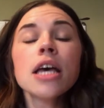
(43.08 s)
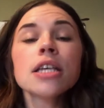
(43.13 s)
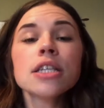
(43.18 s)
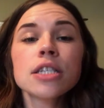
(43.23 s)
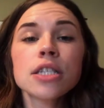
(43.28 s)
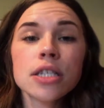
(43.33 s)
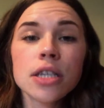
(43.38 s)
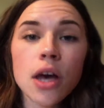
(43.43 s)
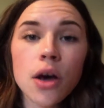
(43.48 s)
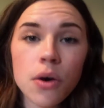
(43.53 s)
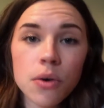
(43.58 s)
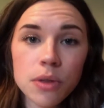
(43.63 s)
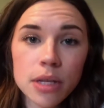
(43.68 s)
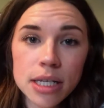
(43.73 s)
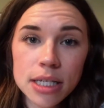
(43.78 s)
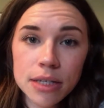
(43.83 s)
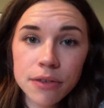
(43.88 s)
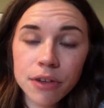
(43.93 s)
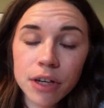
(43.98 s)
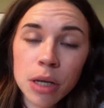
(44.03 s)
So
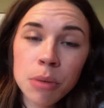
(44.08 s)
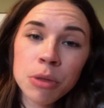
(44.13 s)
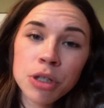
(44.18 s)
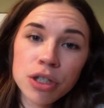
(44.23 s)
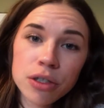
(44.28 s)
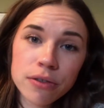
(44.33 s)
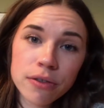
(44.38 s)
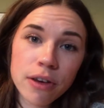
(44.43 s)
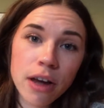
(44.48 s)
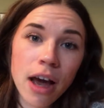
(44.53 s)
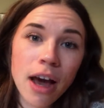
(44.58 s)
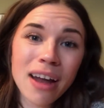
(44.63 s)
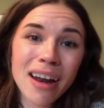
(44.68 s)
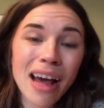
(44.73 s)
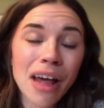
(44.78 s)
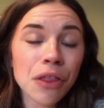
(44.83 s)
these different images of God,